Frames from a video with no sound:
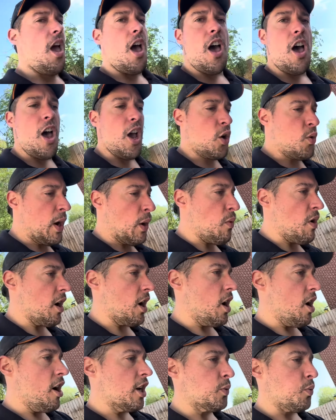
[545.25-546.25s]
yep. Quick one,
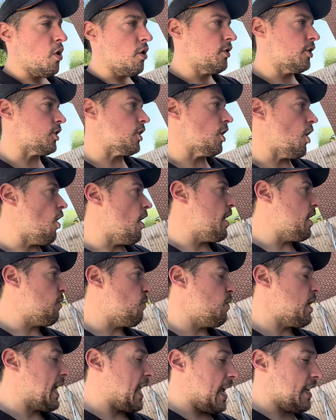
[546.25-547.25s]
guys. We're on site.
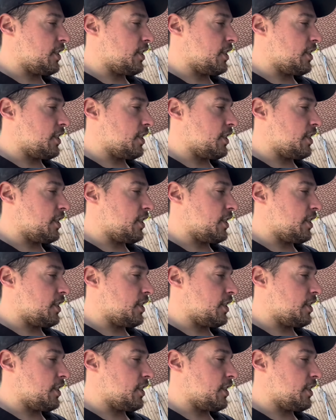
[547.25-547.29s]
We're getting